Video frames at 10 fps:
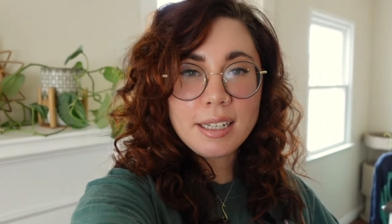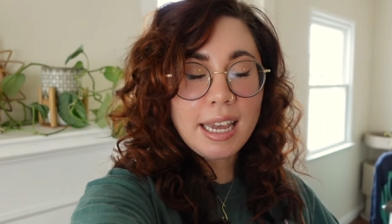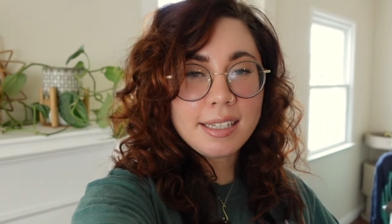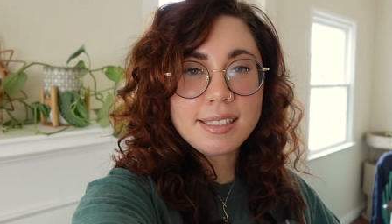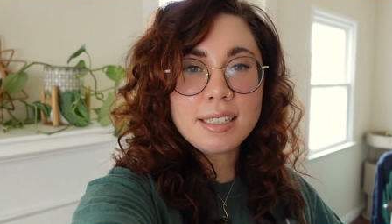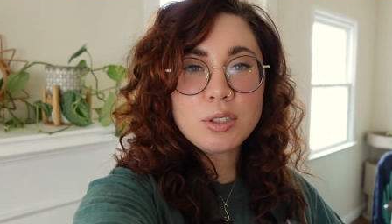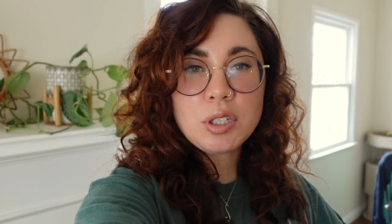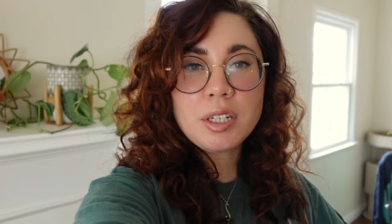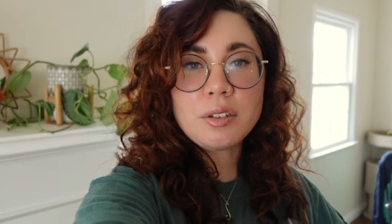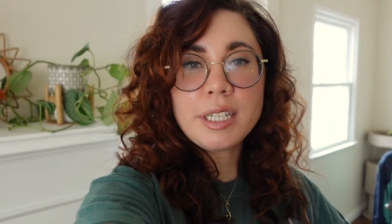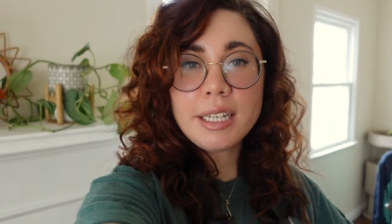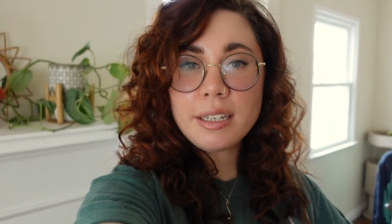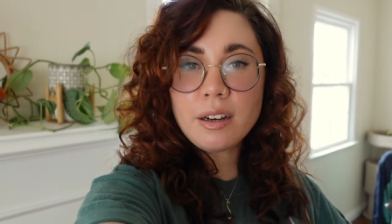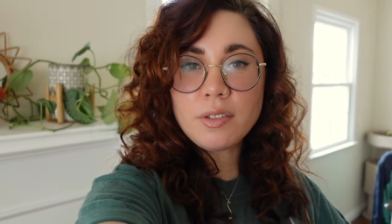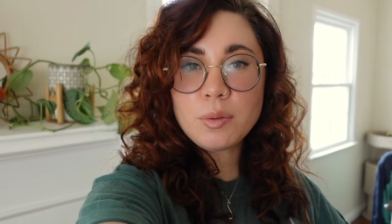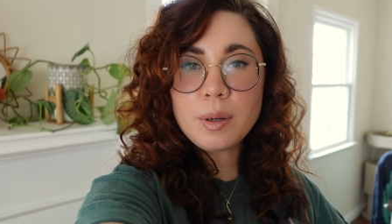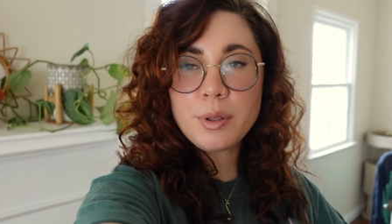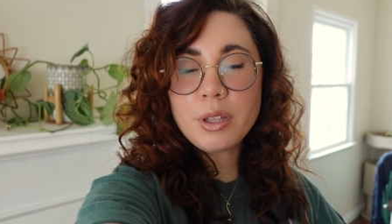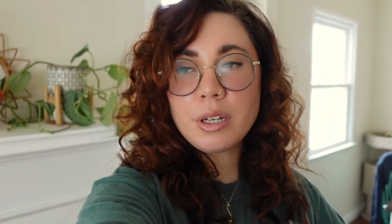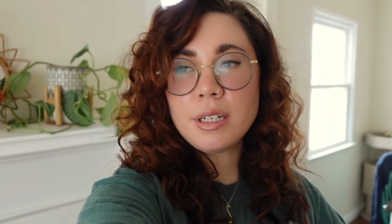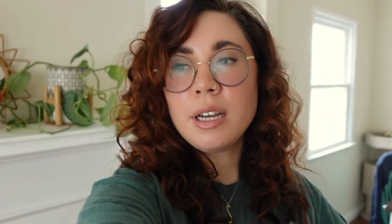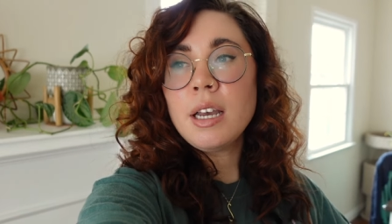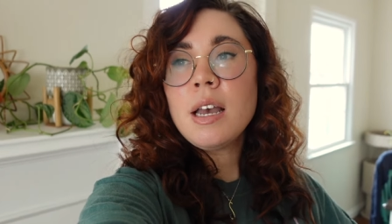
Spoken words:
Cassidy's channel, kicking off the Realmathon,